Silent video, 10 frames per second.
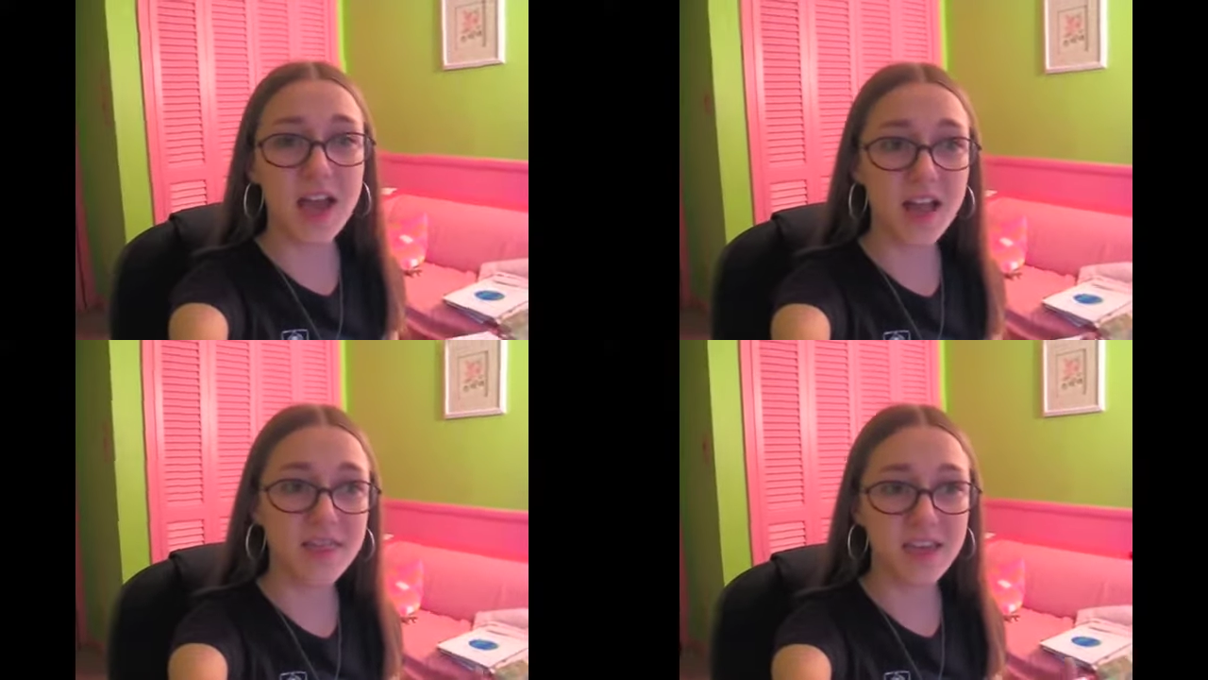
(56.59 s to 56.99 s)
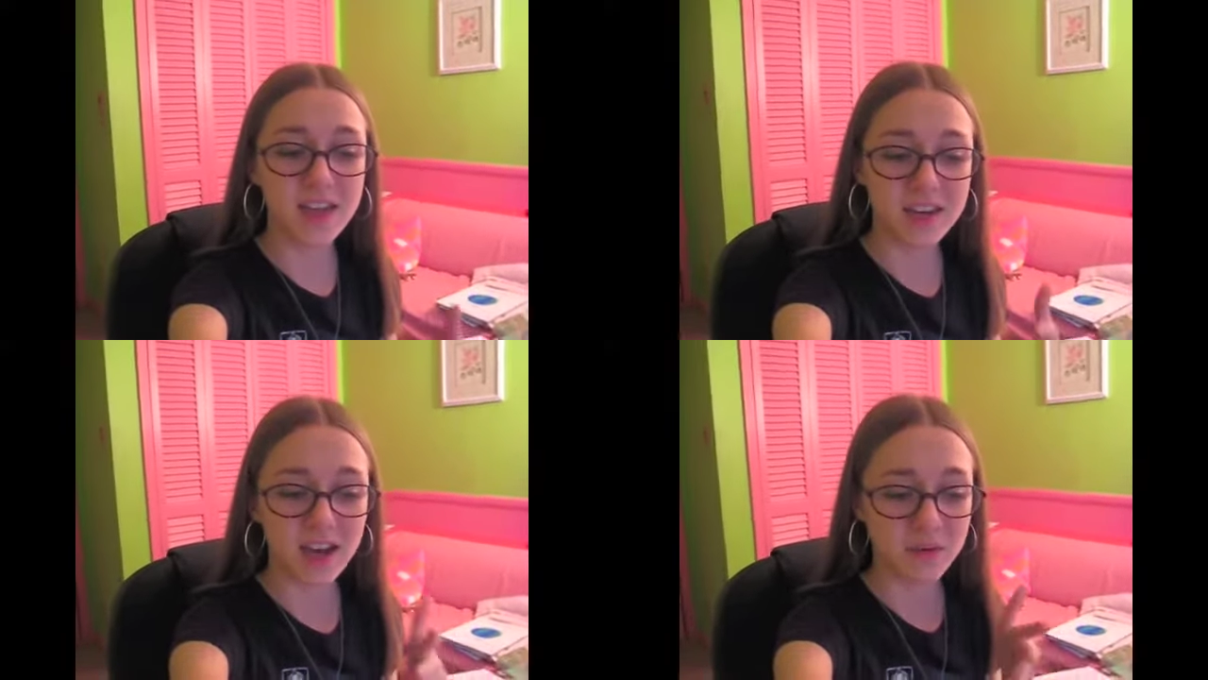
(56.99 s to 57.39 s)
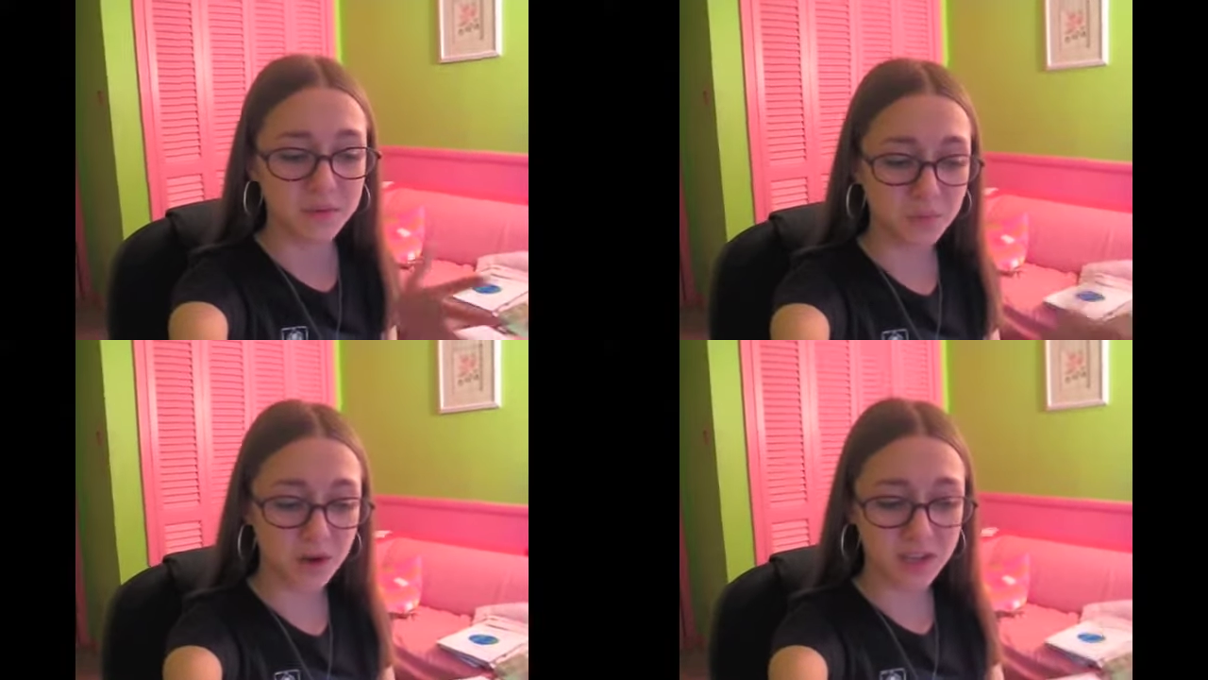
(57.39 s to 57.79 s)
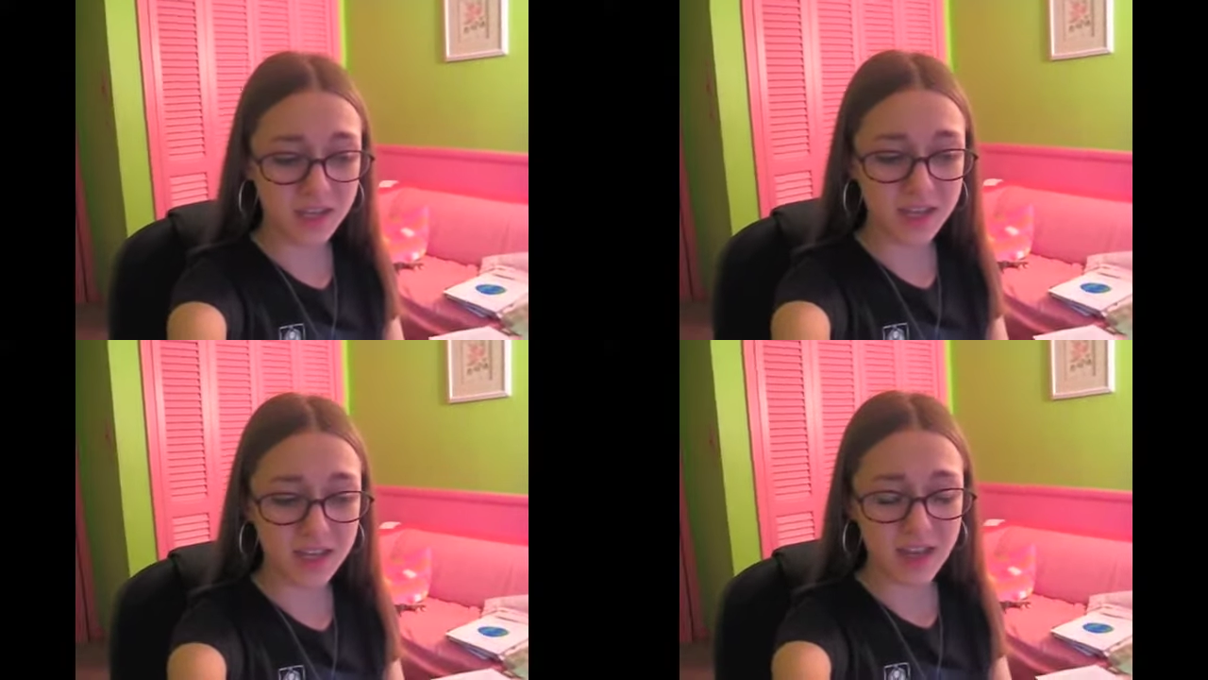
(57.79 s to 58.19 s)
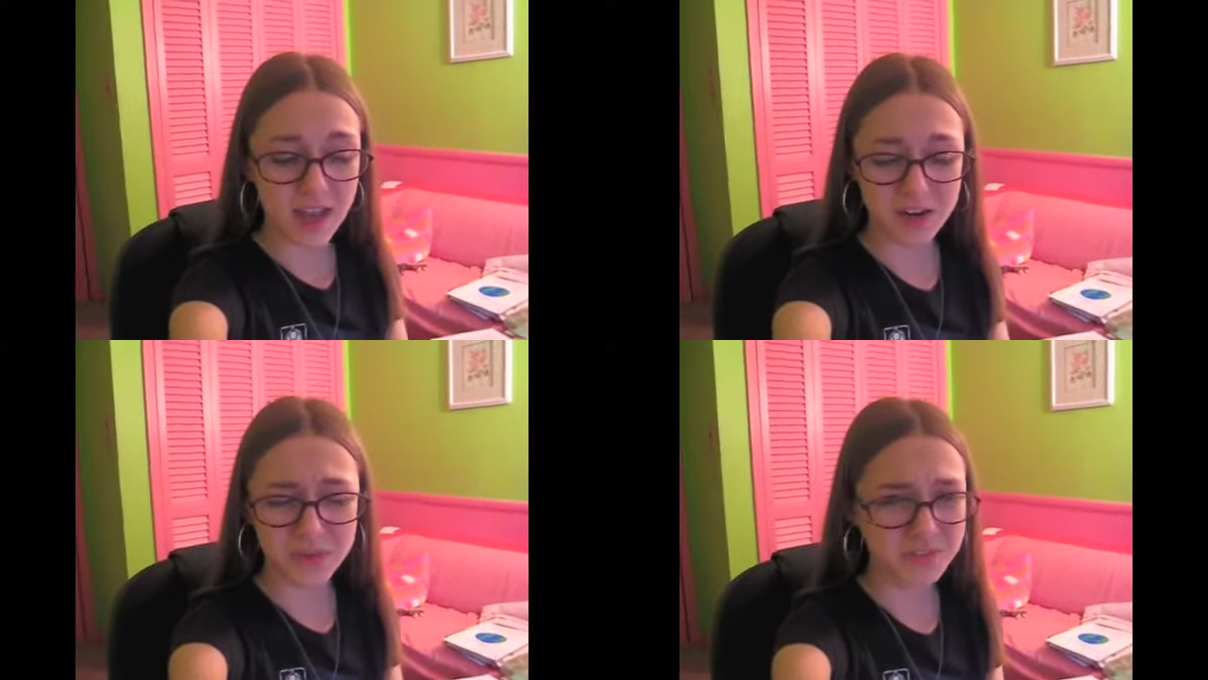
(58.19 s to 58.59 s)
and then I was walking
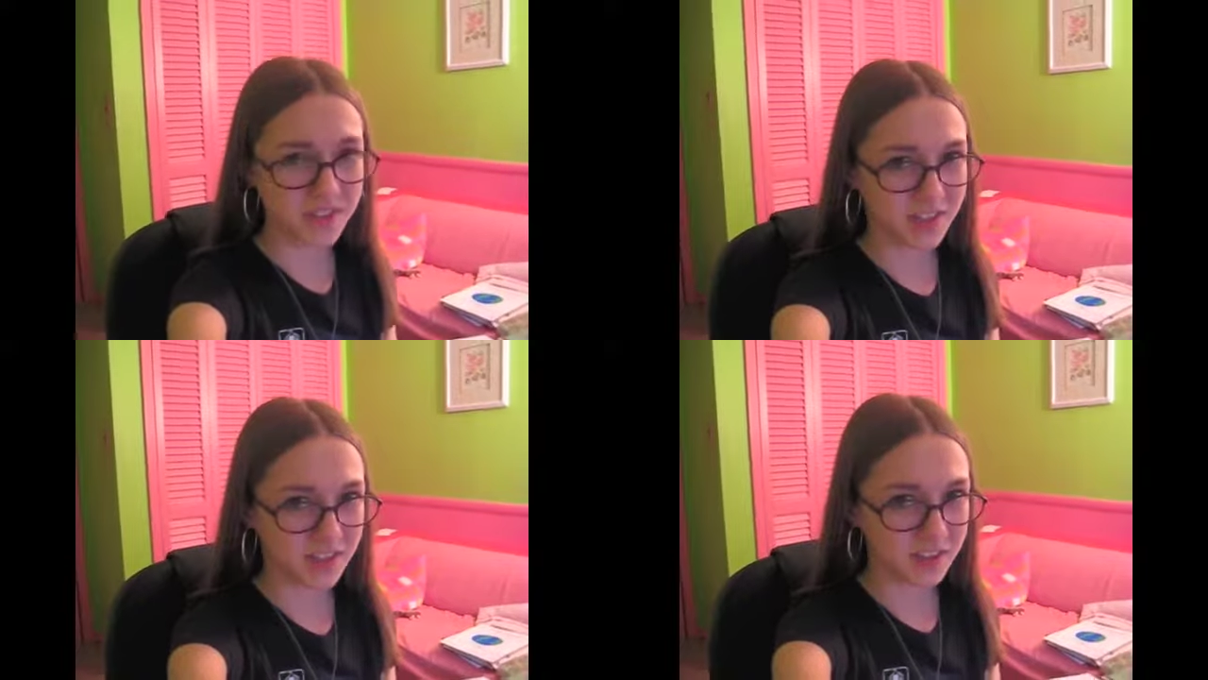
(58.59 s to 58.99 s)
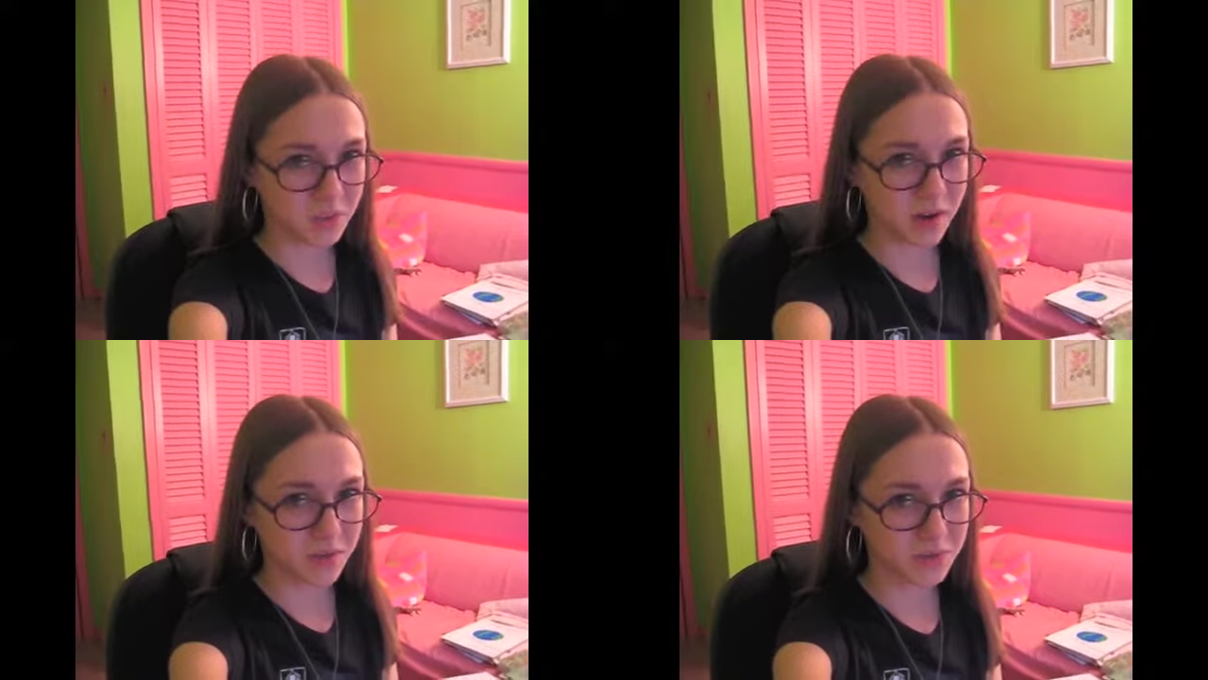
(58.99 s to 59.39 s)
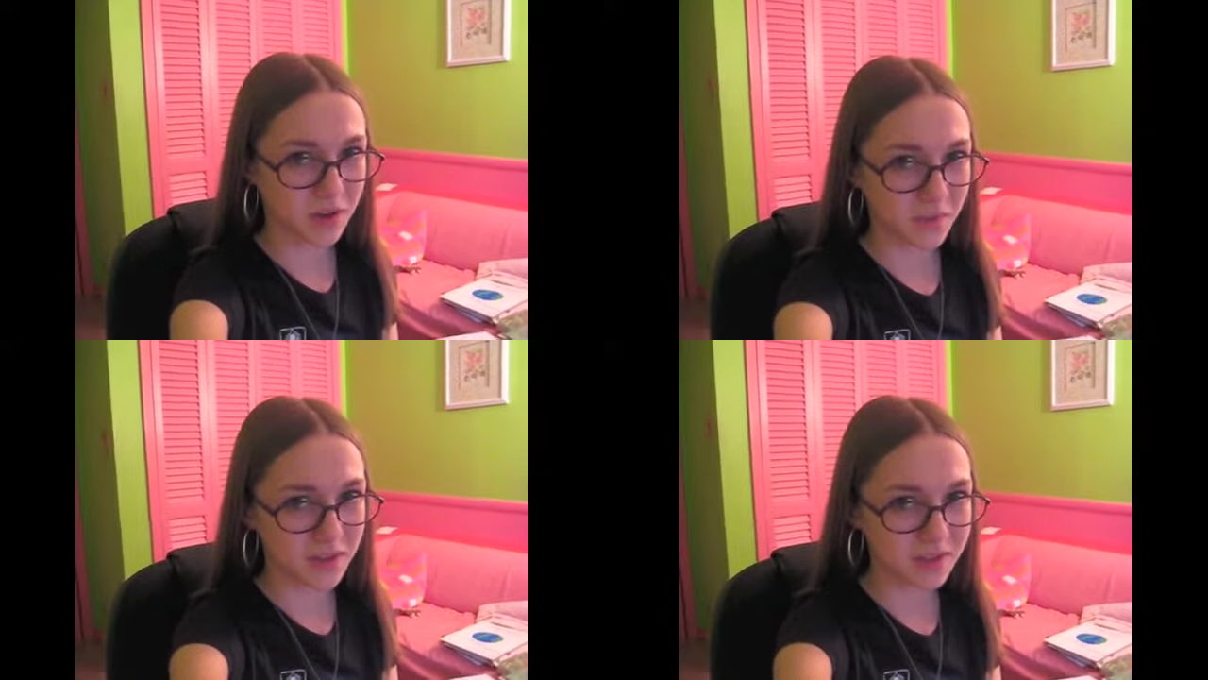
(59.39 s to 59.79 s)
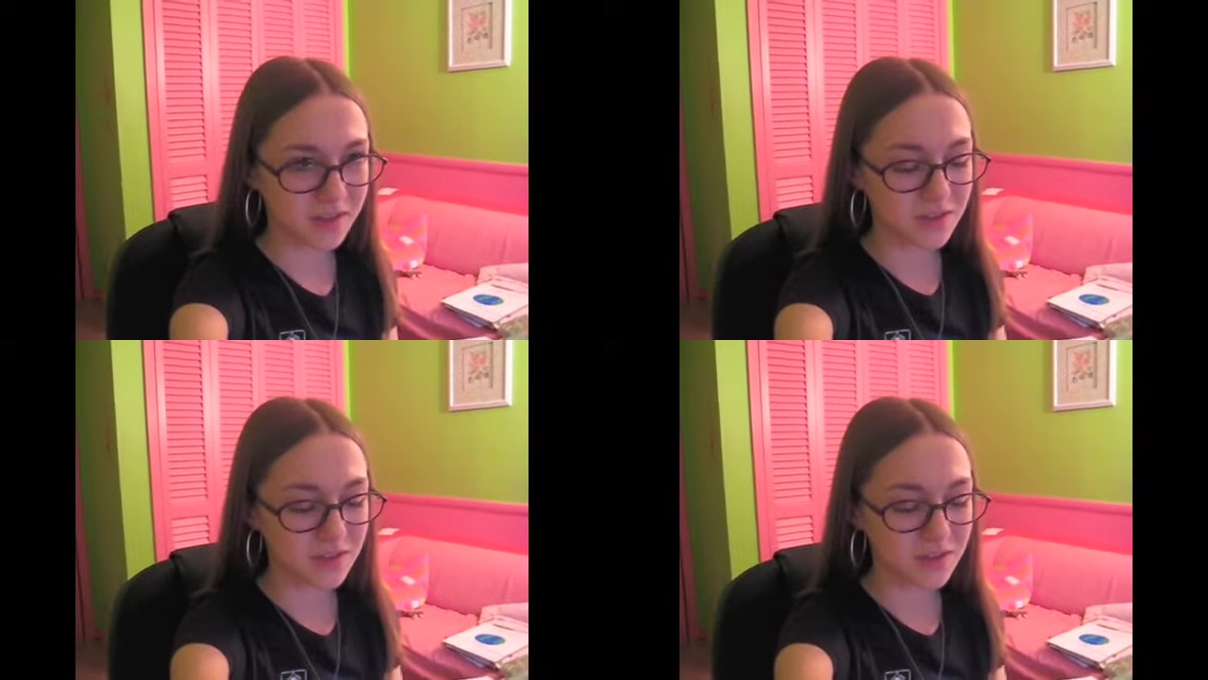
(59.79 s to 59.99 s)
and I wasn't really looking where I was going,